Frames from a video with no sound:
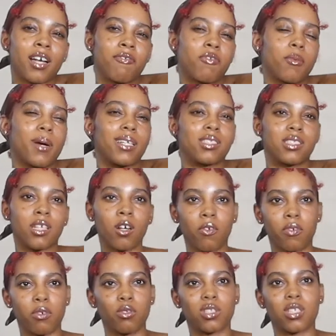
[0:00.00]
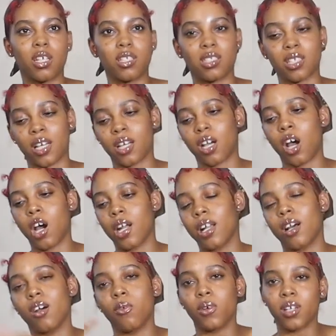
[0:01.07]
for myself. It was because, like, all right,
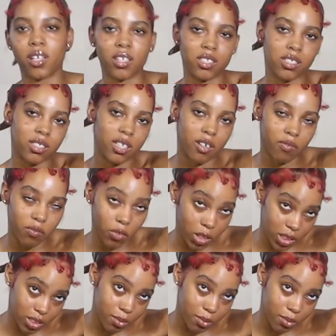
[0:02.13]
I don't want to hear this nigga voice.